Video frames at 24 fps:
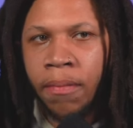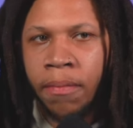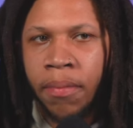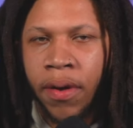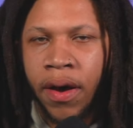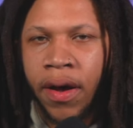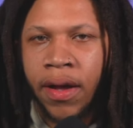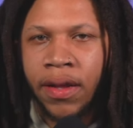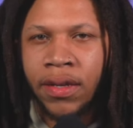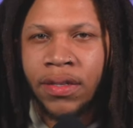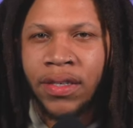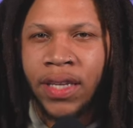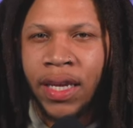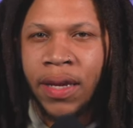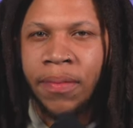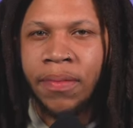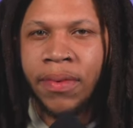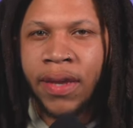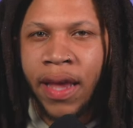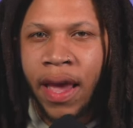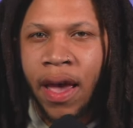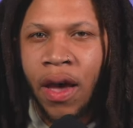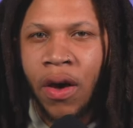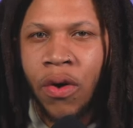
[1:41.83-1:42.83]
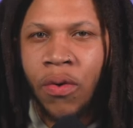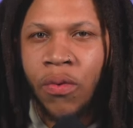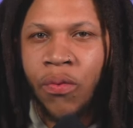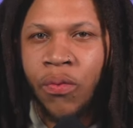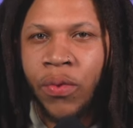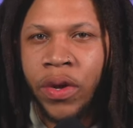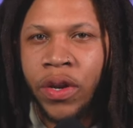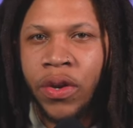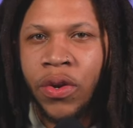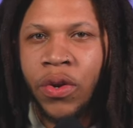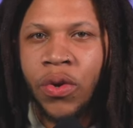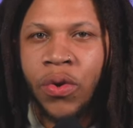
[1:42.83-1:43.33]
but deep down,
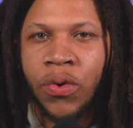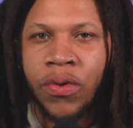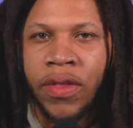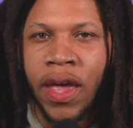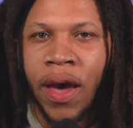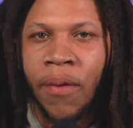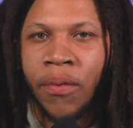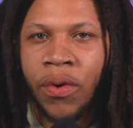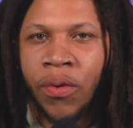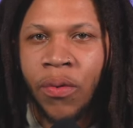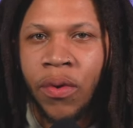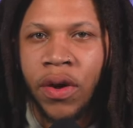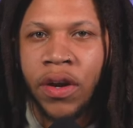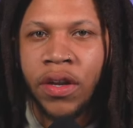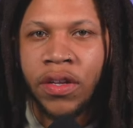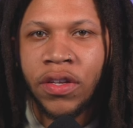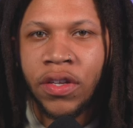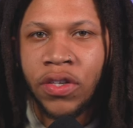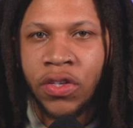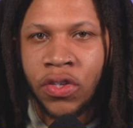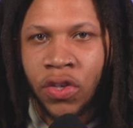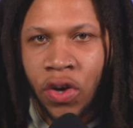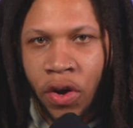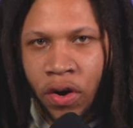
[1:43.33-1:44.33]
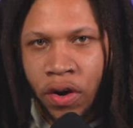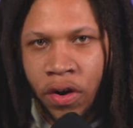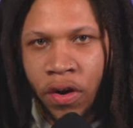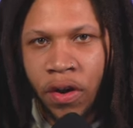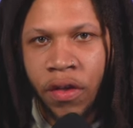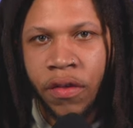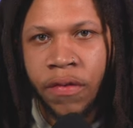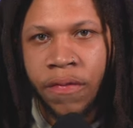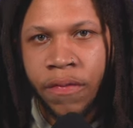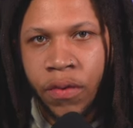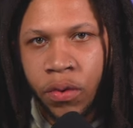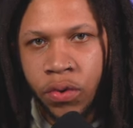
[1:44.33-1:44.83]
we knew that we wanted to start
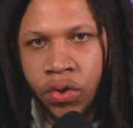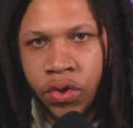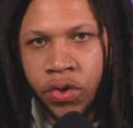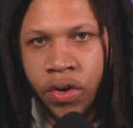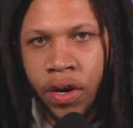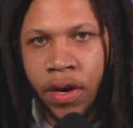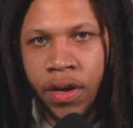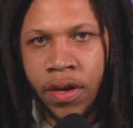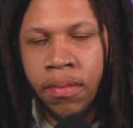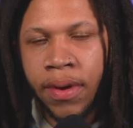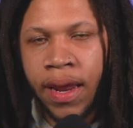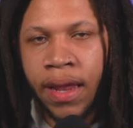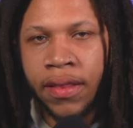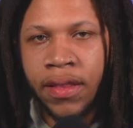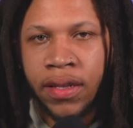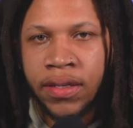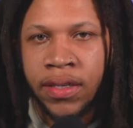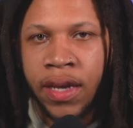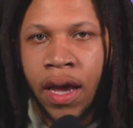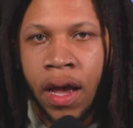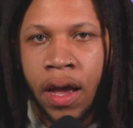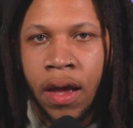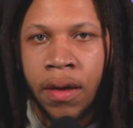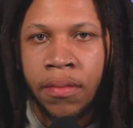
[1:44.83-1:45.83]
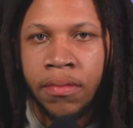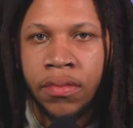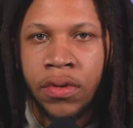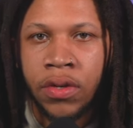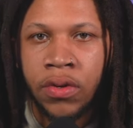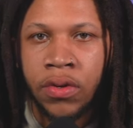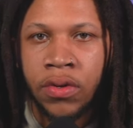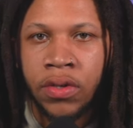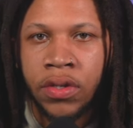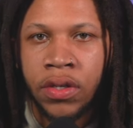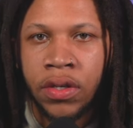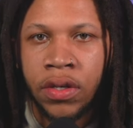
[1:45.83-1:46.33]
another food truck. But at the time,
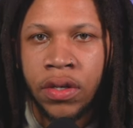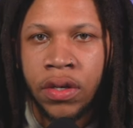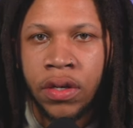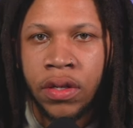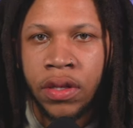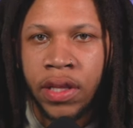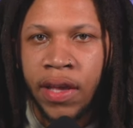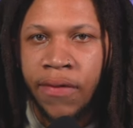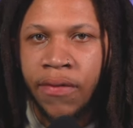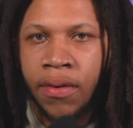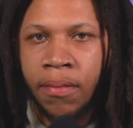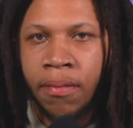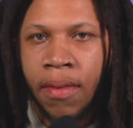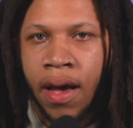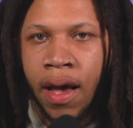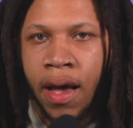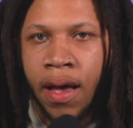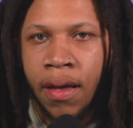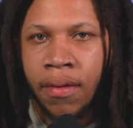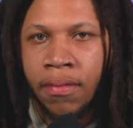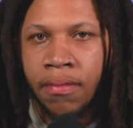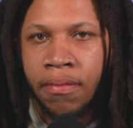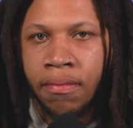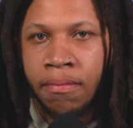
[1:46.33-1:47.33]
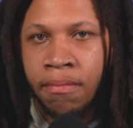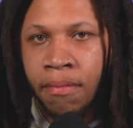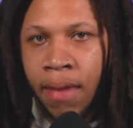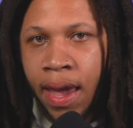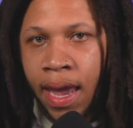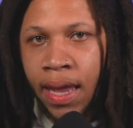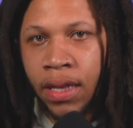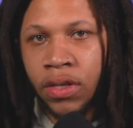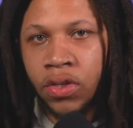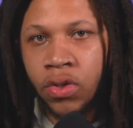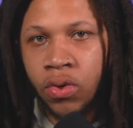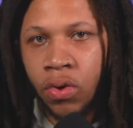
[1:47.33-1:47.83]
due to leaving my
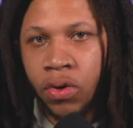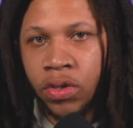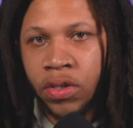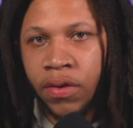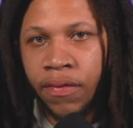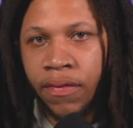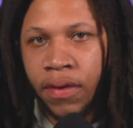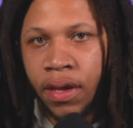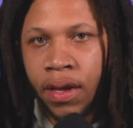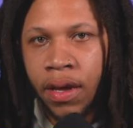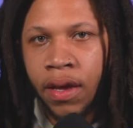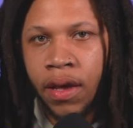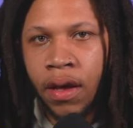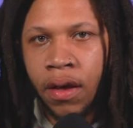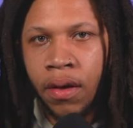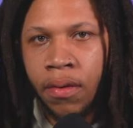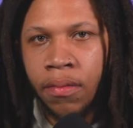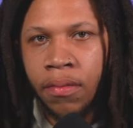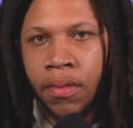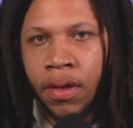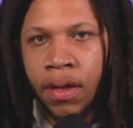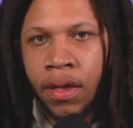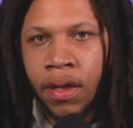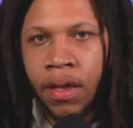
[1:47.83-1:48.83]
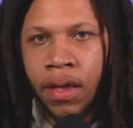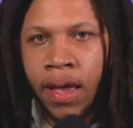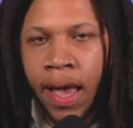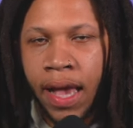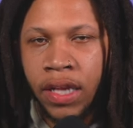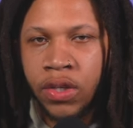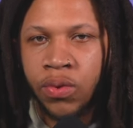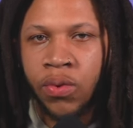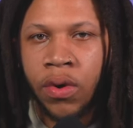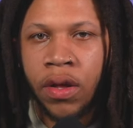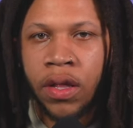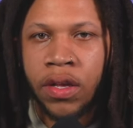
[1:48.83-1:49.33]
main source of income,
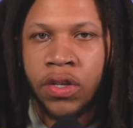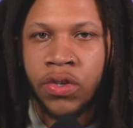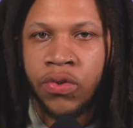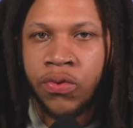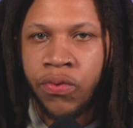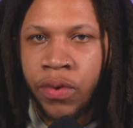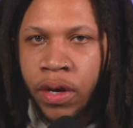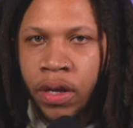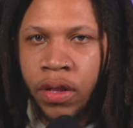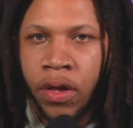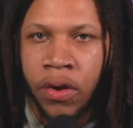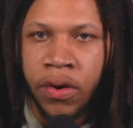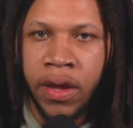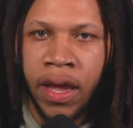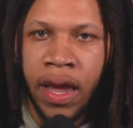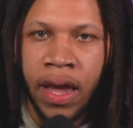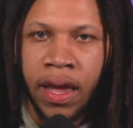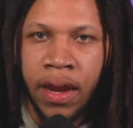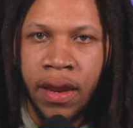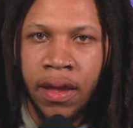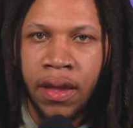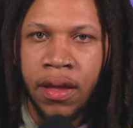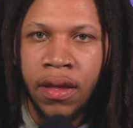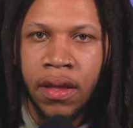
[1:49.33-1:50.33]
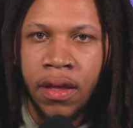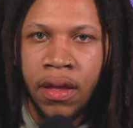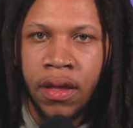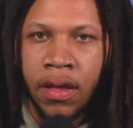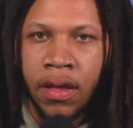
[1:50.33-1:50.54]
as well as relocating,